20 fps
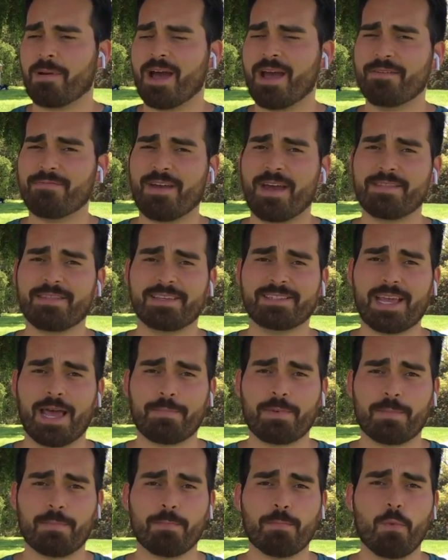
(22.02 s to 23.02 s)
I've had this
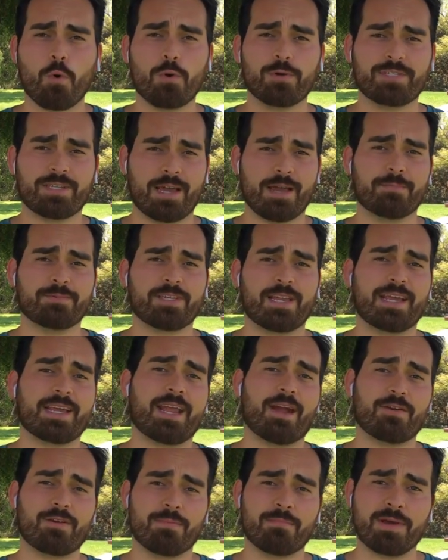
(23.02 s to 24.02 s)
happen more times than I
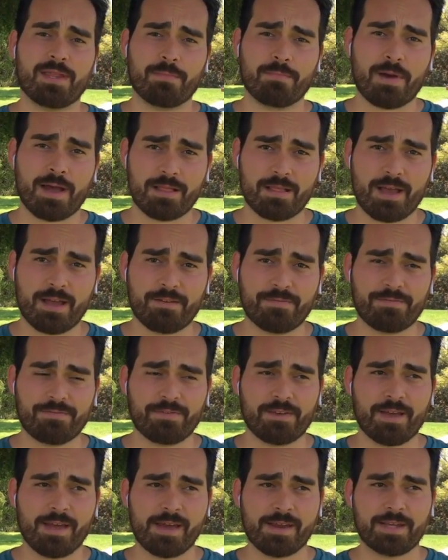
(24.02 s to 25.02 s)
care to admit in my life,
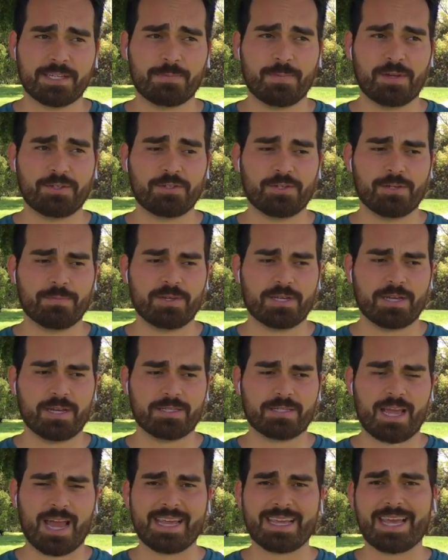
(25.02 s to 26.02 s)
and especially
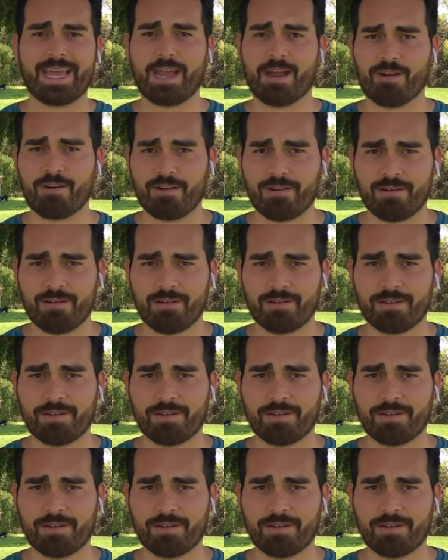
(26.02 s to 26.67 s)
because I care.